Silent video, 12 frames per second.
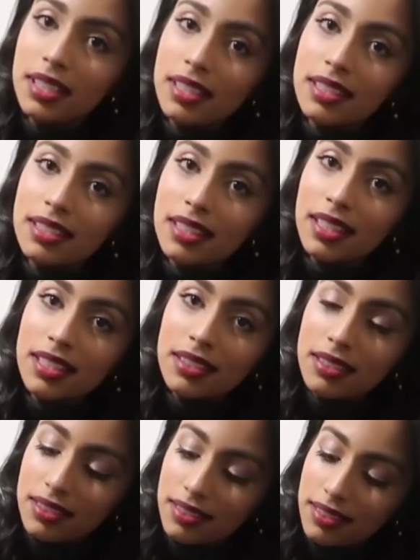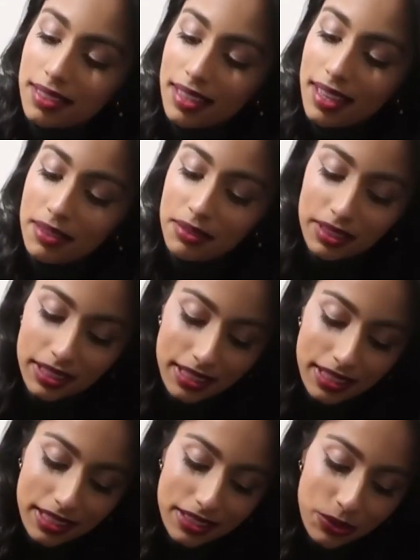is this, I
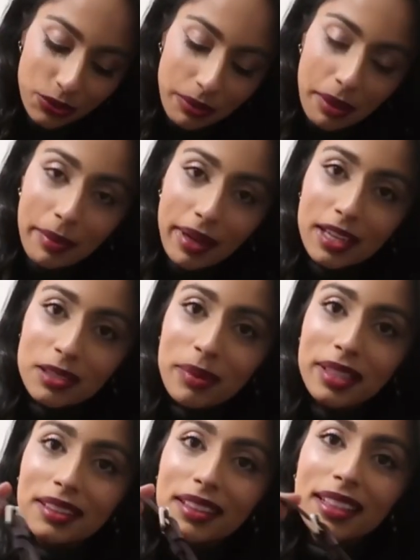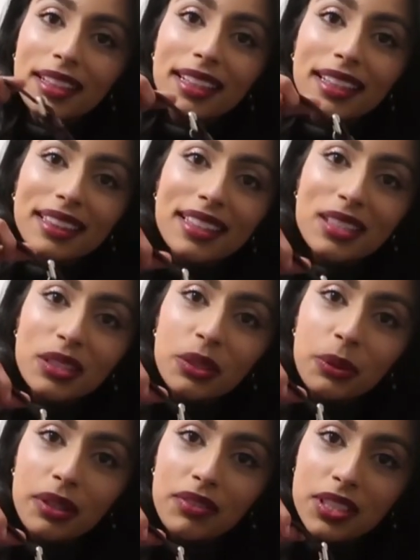really need to treat my bags better. This
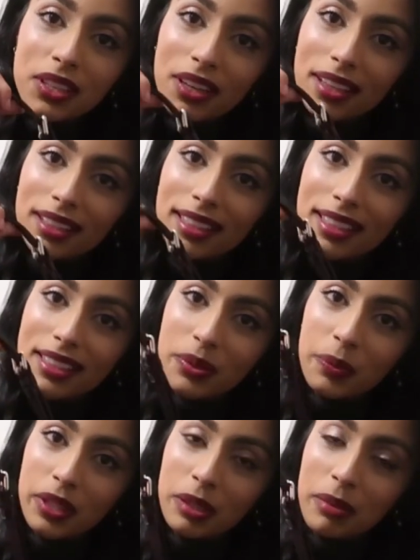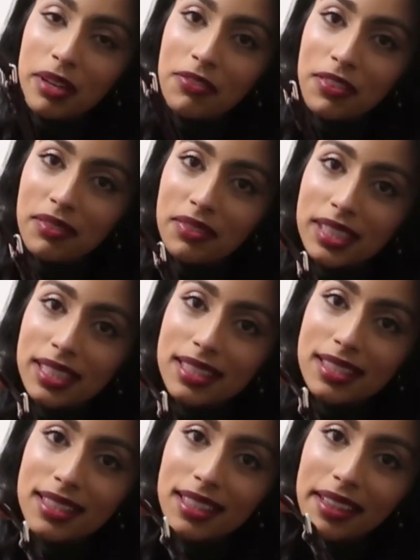Louis Vuitton, it's one of my
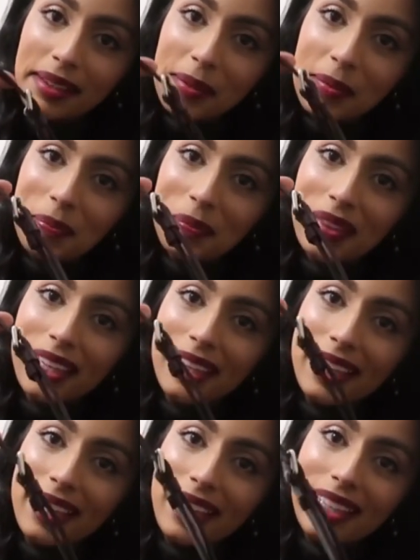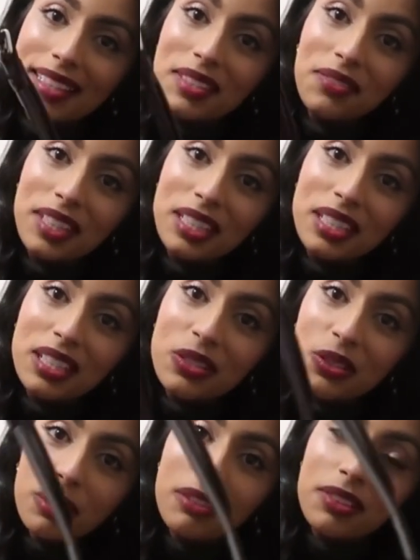favorites. It is a
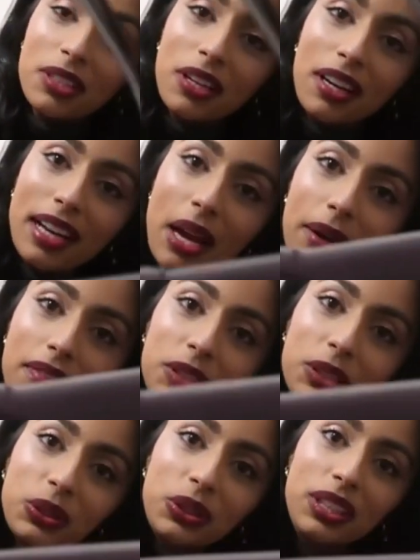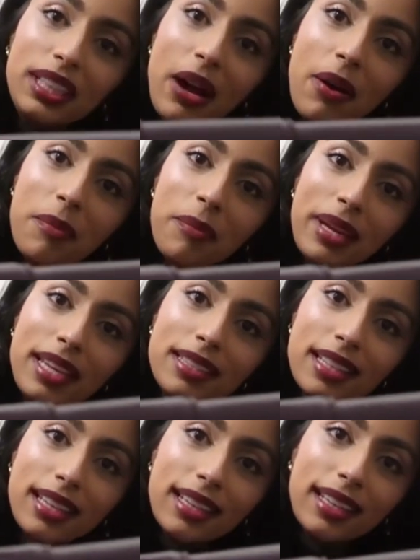vintage Louis Vuitton, however, look how
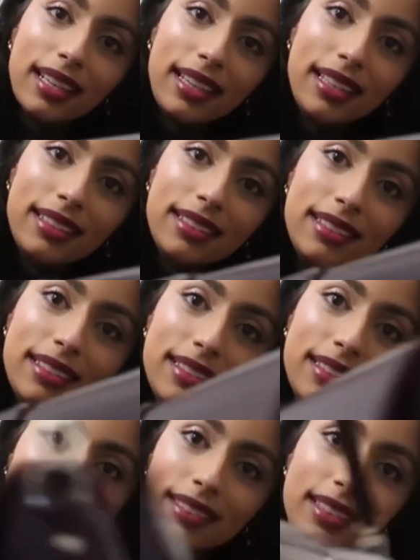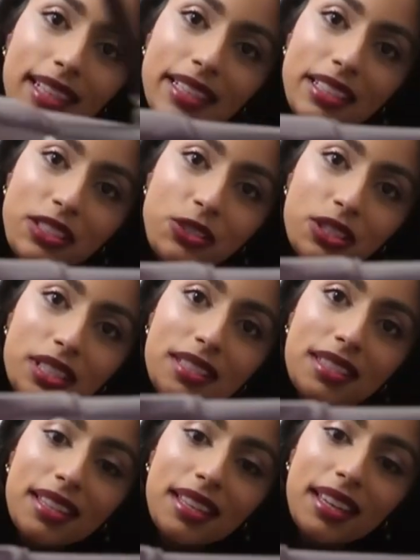amazing the condition
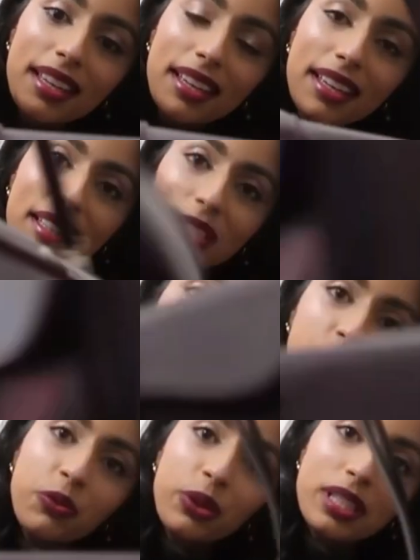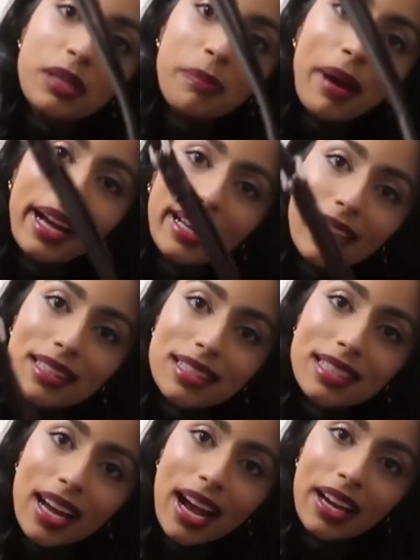is. It's beautiful, it's baguette
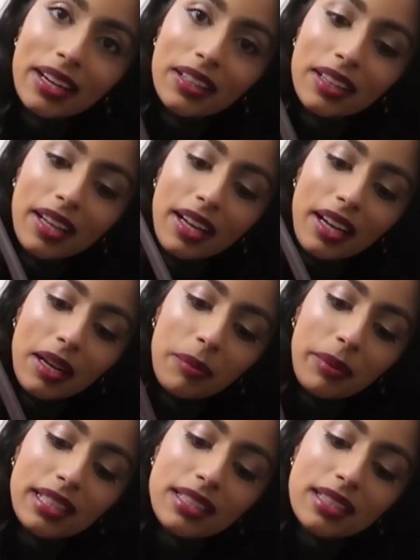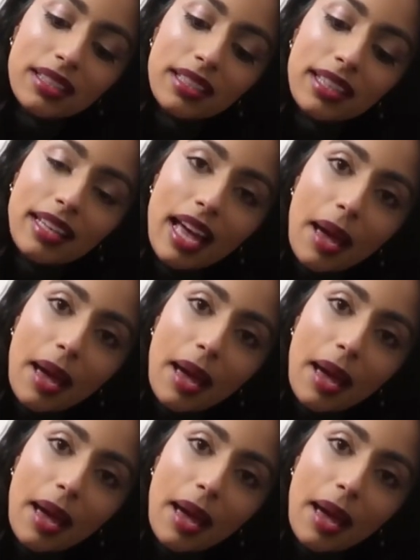style. It's in